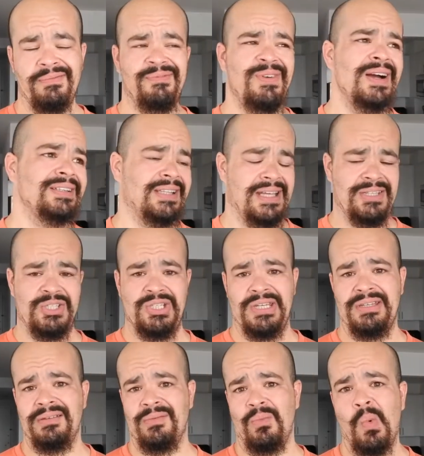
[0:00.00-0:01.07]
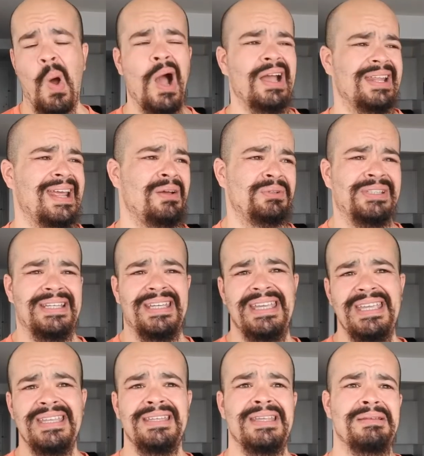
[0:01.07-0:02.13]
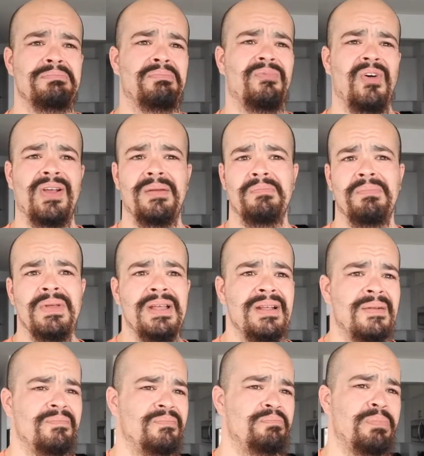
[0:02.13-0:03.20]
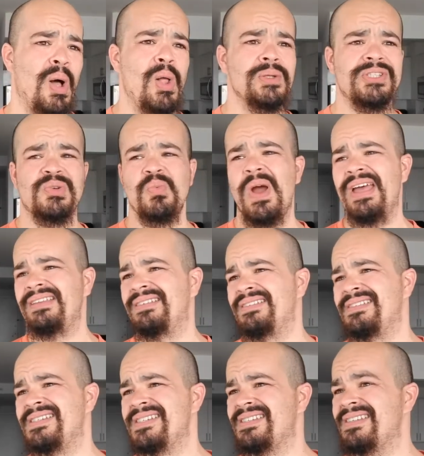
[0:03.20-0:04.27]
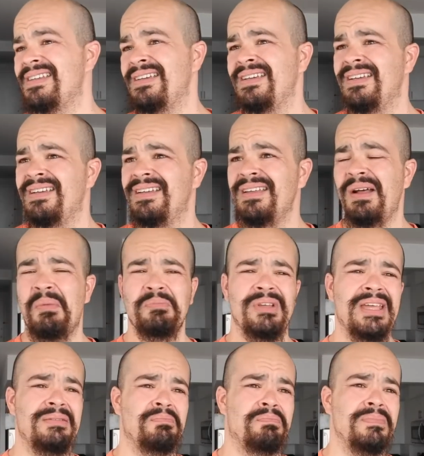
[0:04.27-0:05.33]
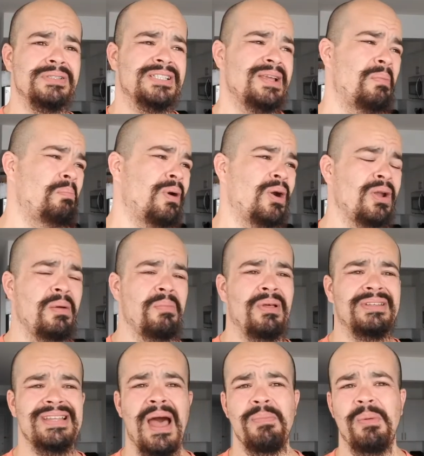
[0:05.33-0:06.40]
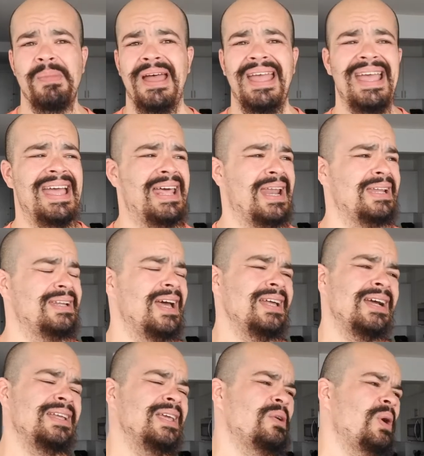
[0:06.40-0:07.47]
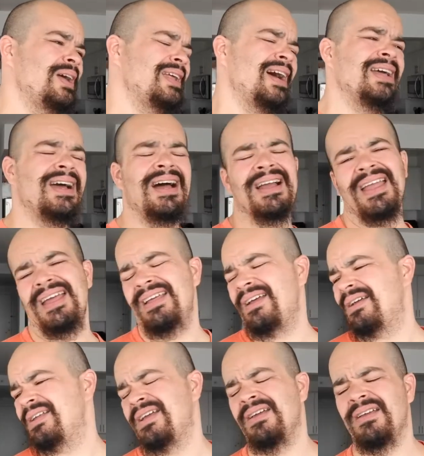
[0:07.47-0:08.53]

Fuck that shit. Walking out in the heat, getting fucking ball sweat and just, getting sunburn on the top of my head. I kind of...